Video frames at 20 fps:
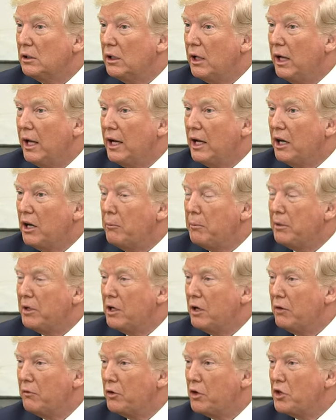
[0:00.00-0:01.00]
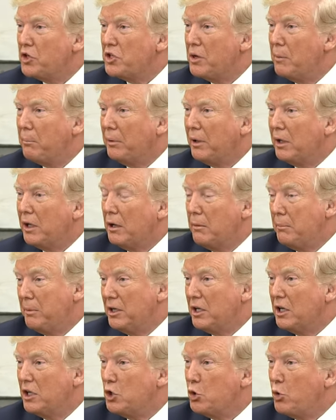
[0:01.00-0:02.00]
And it can be done very simply. It can be
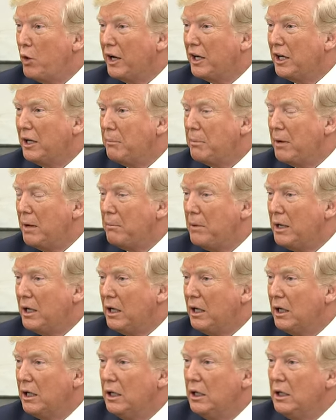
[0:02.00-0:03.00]
done directly by me.